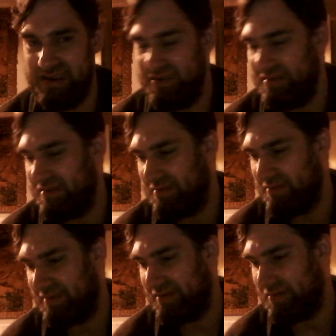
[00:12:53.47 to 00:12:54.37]
you
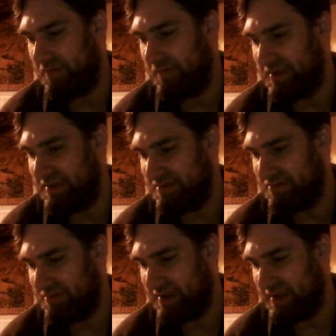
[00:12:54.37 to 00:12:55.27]
do sort of
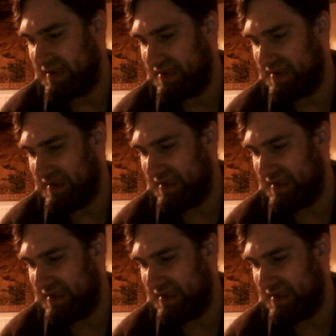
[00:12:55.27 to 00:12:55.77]
enjoy it.